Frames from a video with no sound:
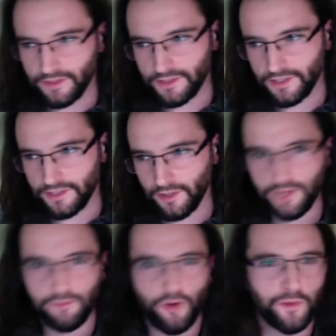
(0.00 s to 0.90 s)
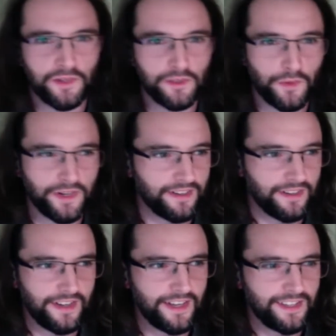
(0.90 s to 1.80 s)
There's another moment
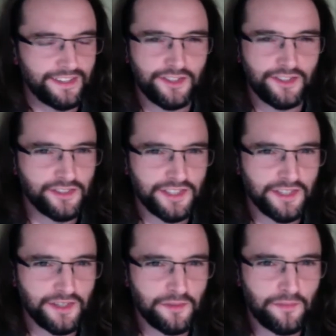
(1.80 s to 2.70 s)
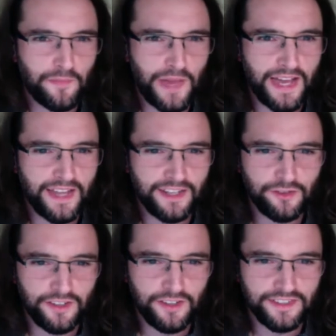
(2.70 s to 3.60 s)
where there's just a pan
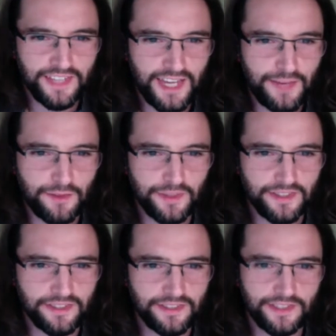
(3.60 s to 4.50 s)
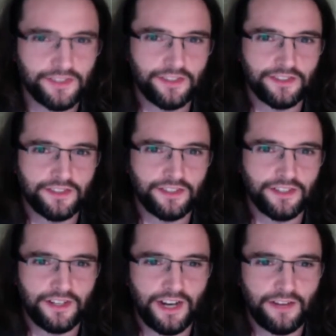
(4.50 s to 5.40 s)
across the table when the sisters
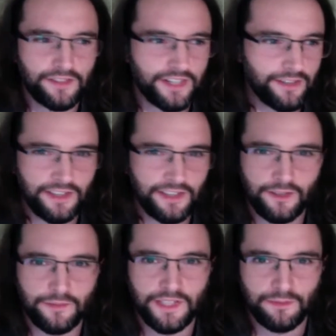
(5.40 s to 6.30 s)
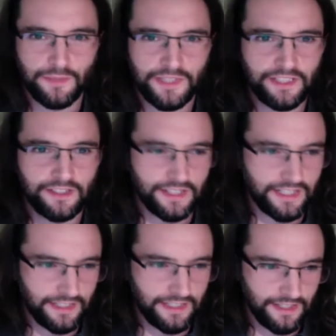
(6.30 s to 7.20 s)
are, after hearing something
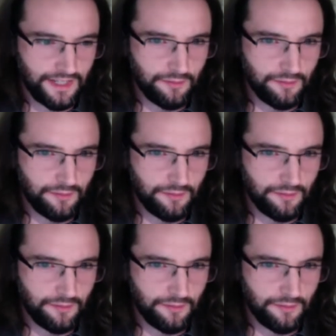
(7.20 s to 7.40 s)
particularly